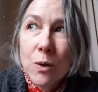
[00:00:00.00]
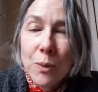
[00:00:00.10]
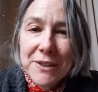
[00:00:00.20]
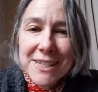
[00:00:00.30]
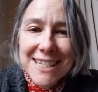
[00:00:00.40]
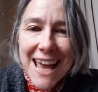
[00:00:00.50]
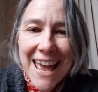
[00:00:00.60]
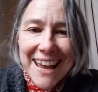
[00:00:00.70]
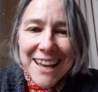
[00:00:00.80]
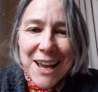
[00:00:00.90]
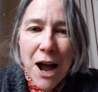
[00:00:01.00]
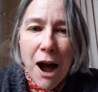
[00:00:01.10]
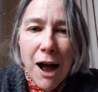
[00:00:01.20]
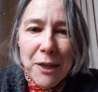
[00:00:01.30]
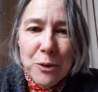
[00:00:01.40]
Well, today
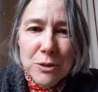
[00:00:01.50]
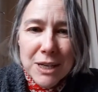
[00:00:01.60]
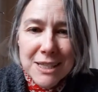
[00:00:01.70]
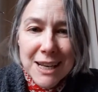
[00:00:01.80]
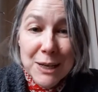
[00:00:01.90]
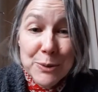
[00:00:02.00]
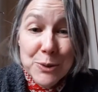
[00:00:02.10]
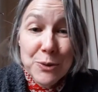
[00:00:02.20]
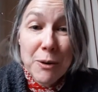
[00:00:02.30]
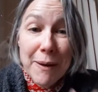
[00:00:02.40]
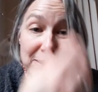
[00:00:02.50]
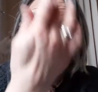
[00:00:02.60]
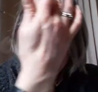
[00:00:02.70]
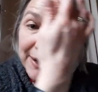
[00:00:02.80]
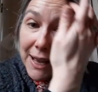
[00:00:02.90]
I thought I'd tell you a story about
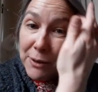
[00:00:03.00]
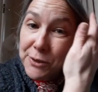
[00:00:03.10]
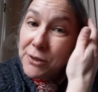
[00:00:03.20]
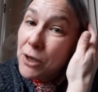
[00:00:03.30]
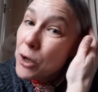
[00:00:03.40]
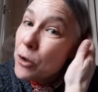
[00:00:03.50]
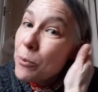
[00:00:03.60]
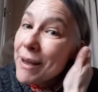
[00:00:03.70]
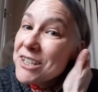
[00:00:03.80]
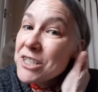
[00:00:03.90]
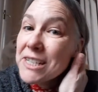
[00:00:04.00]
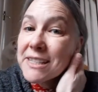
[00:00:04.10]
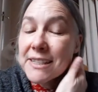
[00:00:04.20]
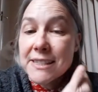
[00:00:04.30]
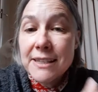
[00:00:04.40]
someone else who met
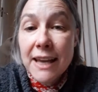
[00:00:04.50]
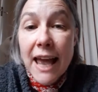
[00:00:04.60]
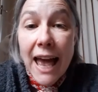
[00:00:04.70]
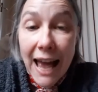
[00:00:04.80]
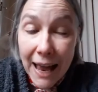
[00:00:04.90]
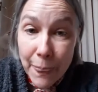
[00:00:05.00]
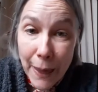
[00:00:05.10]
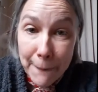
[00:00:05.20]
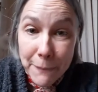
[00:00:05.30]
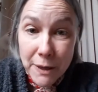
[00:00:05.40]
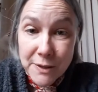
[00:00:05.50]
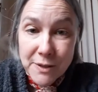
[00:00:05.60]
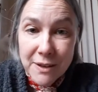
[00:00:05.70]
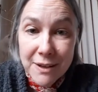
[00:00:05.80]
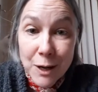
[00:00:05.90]
Jesus. And that
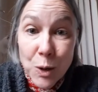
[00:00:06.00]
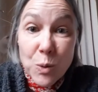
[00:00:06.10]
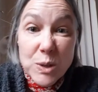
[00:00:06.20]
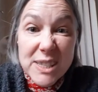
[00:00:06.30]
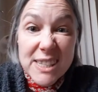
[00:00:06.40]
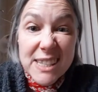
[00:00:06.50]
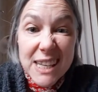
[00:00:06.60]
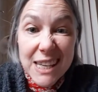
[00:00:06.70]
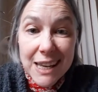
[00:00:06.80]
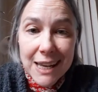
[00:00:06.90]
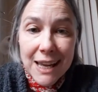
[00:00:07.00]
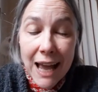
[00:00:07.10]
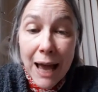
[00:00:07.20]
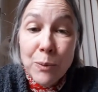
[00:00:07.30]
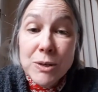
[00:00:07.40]
person was sneaky
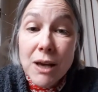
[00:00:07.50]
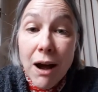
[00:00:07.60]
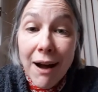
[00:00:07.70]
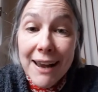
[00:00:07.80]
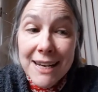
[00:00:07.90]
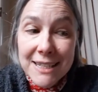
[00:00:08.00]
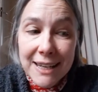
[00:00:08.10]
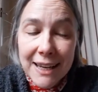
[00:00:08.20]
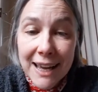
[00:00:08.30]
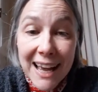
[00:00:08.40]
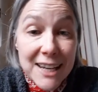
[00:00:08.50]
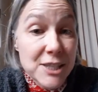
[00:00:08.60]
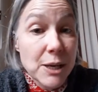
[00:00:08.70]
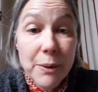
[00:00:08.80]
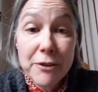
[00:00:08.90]
and was hiding. And
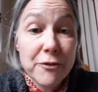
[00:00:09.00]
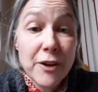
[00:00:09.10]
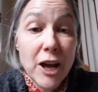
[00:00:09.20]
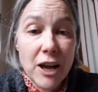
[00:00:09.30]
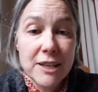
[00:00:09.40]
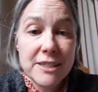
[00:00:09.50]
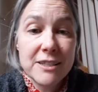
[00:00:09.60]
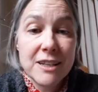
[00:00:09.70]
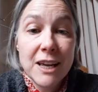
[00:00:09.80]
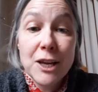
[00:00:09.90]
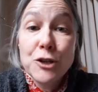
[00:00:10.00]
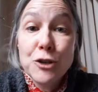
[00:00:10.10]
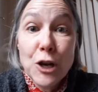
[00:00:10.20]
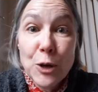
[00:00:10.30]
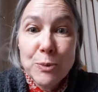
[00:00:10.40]
so at first,
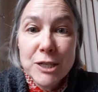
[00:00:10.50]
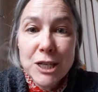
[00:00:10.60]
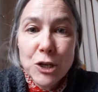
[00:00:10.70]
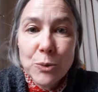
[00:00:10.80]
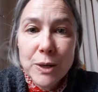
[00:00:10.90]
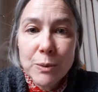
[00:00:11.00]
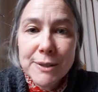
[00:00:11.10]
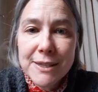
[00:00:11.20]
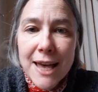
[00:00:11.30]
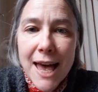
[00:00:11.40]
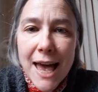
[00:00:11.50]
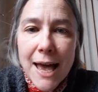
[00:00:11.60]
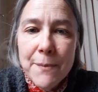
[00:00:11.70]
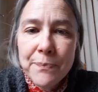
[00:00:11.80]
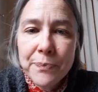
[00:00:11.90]
nobody knew he was
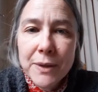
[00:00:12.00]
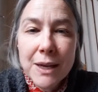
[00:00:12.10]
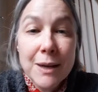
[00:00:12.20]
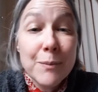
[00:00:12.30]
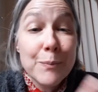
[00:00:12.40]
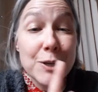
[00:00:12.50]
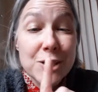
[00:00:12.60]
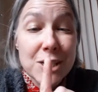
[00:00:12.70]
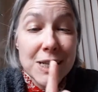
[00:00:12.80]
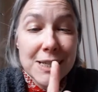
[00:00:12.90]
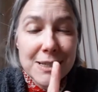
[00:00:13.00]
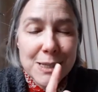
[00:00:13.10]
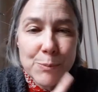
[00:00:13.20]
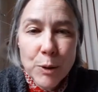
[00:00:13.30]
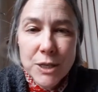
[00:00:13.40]
there. But Jesus
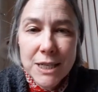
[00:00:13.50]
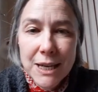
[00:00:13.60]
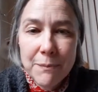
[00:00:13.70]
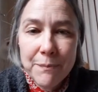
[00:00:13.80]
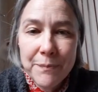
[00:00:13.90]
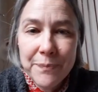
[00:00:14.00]
spotted him.